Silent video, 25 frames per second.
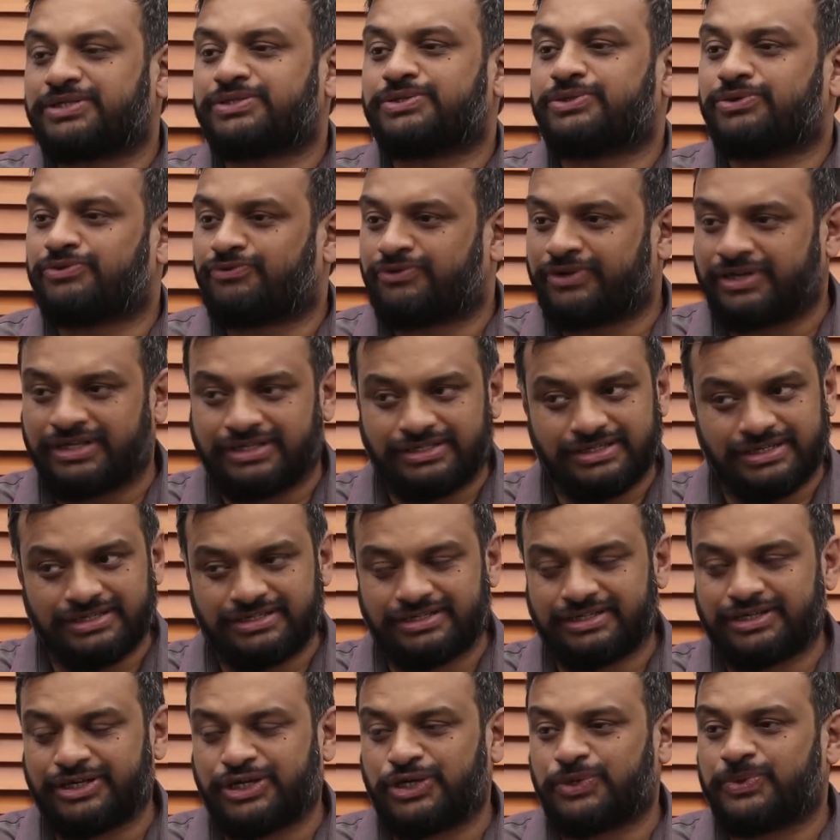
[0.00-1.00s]
So, for
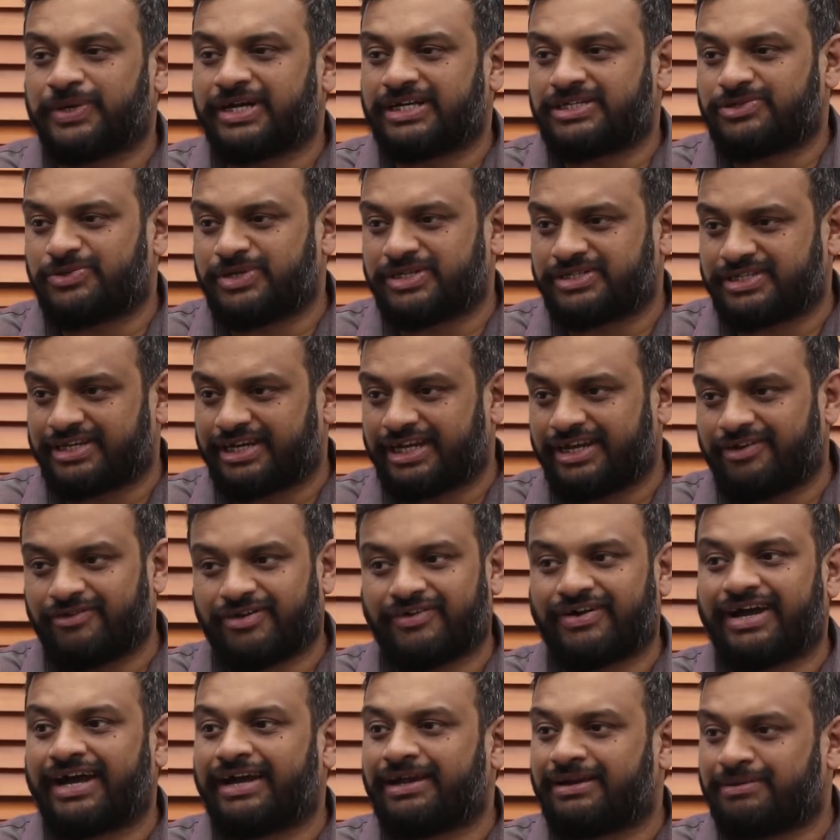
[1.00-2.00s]
instance, in the US recently,
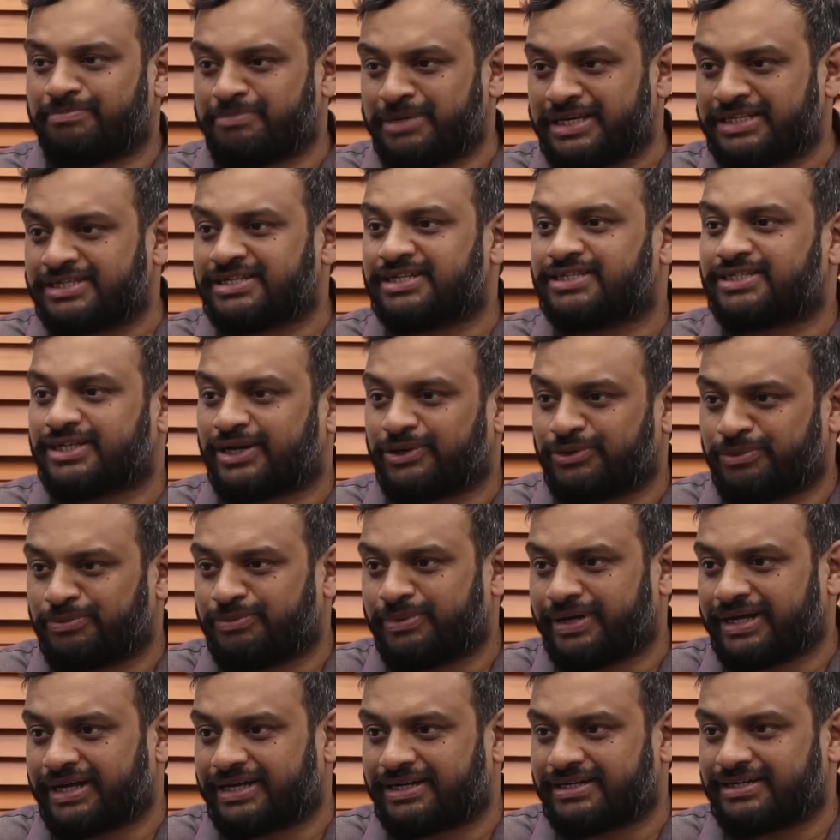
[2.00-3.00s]
we've had a measles
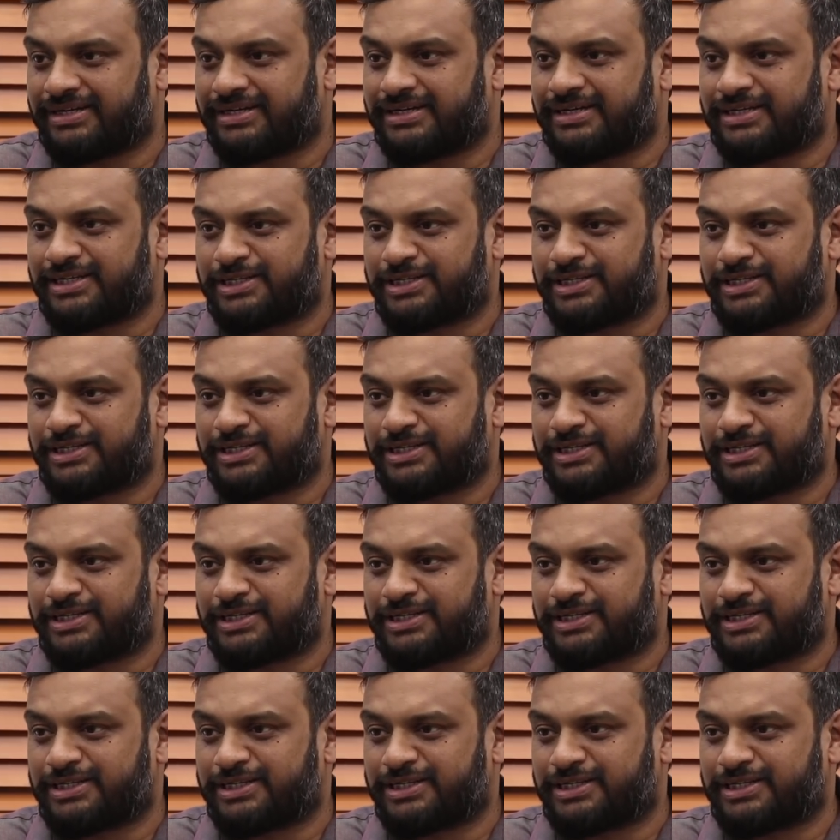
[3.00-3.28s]
outbreak